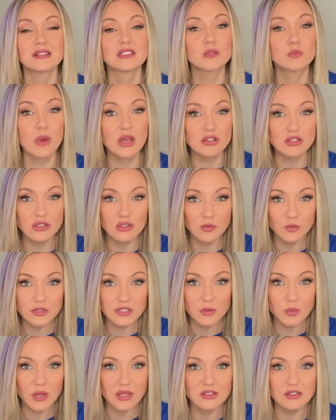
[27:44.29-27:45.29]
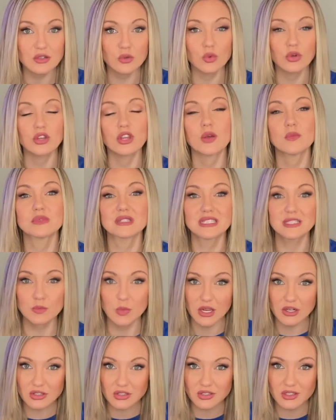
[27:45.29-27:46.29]
especially for Spencer Williams,
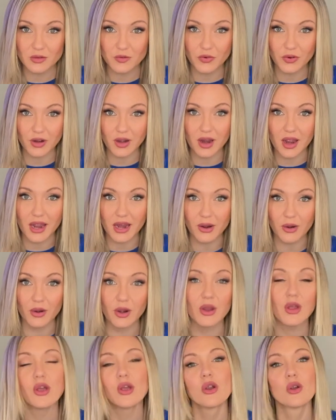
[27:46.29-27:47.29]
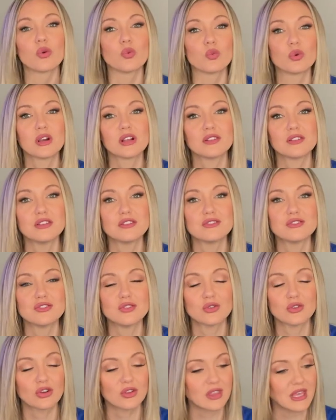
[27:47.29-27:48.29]
especially for our Rick Leach, Jr.